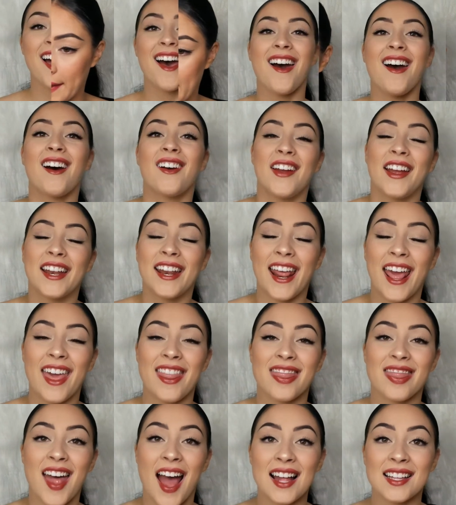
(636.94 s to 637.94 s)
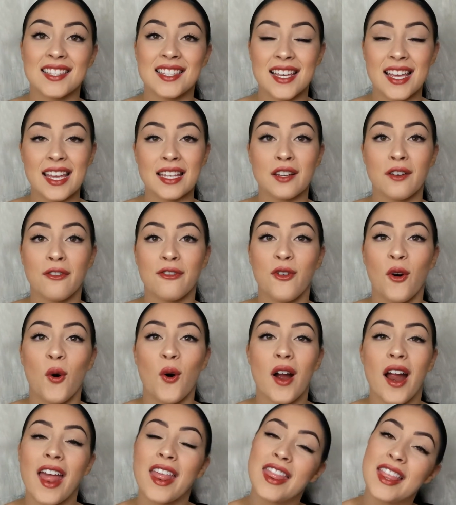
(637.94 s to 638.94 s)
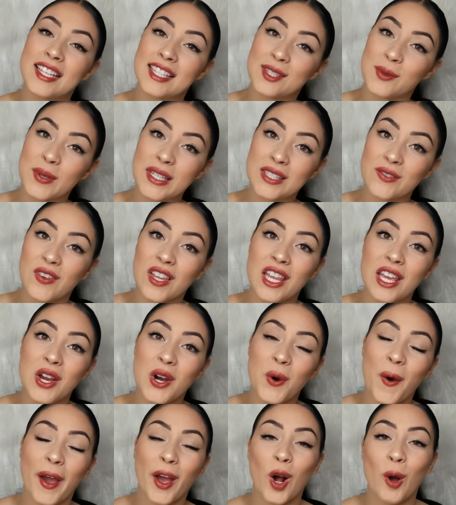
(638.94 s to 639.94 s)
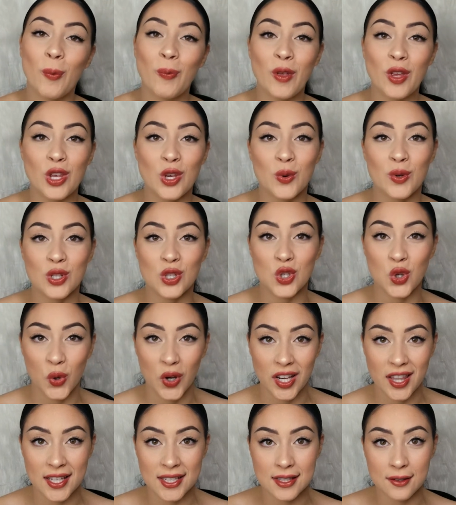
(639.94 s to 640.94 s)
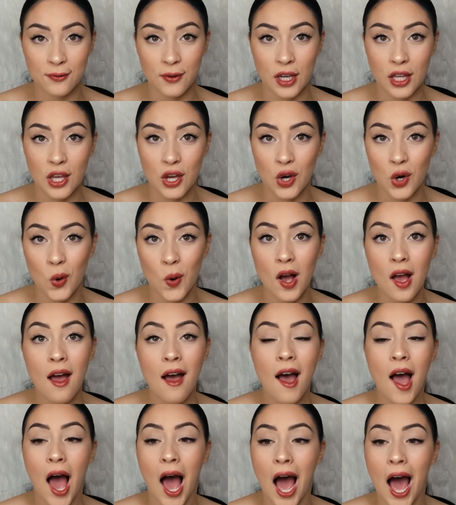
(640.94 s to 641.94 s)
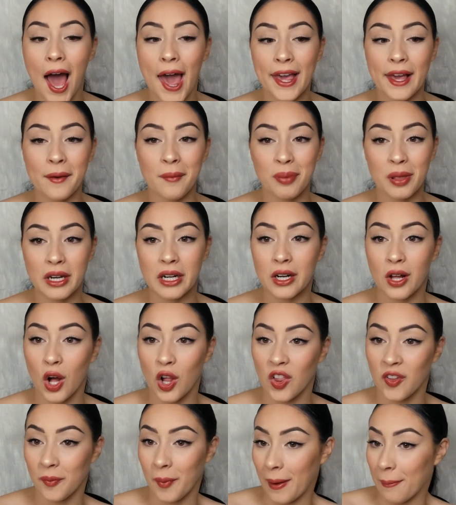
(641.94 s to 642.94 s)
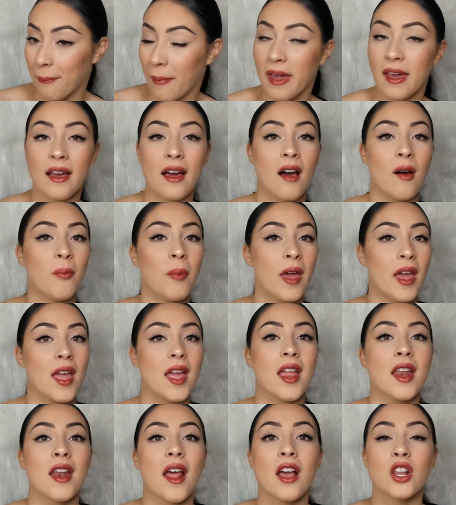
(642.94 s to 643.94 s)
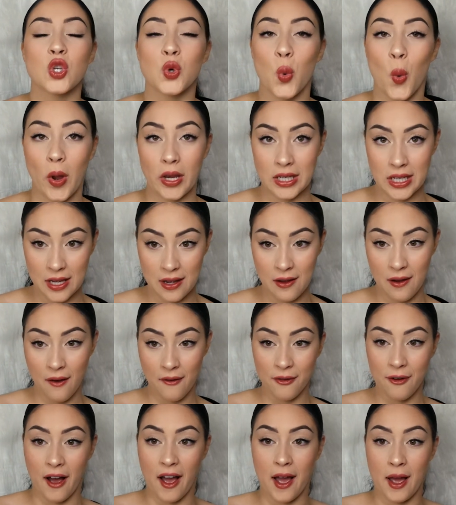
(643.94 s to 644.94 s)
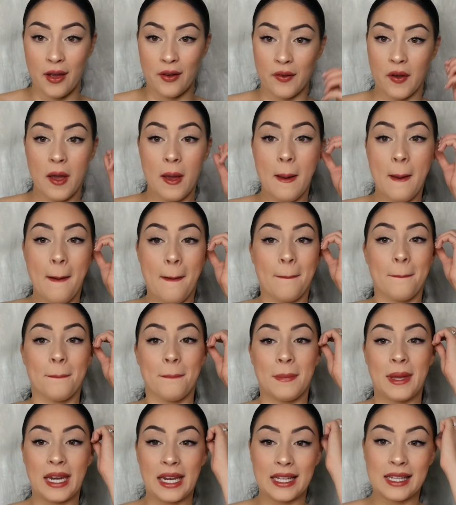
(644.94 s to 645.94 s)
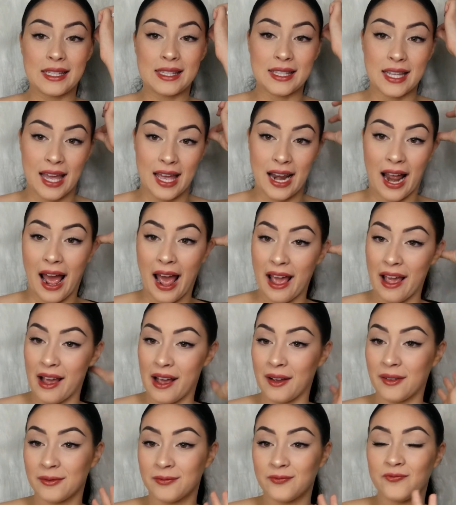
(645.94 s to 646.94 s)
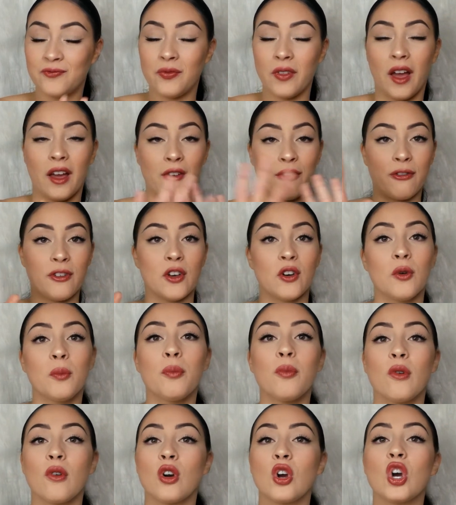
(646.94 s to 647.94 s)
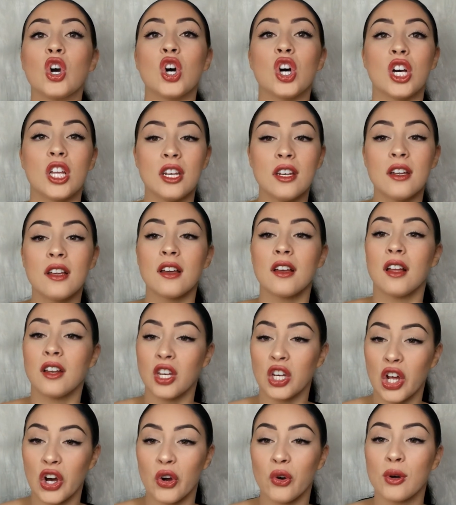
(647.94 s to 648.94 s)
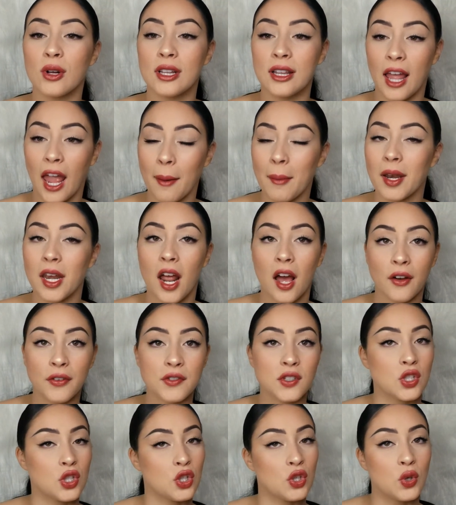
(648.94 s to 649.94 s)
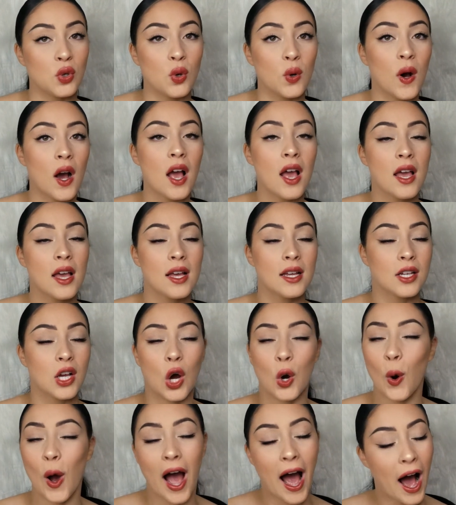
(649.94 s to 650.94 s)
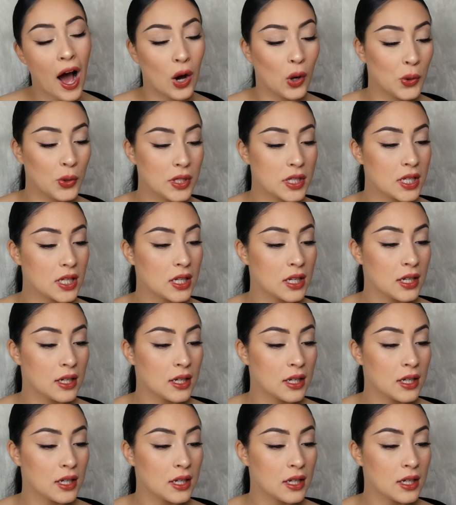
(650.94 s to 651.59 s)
Alright, and that's it for this week's video. I hope that you enjoyed this video. I completed all of my makeup in 25 minutes and I feel good, you know, glam enough to go out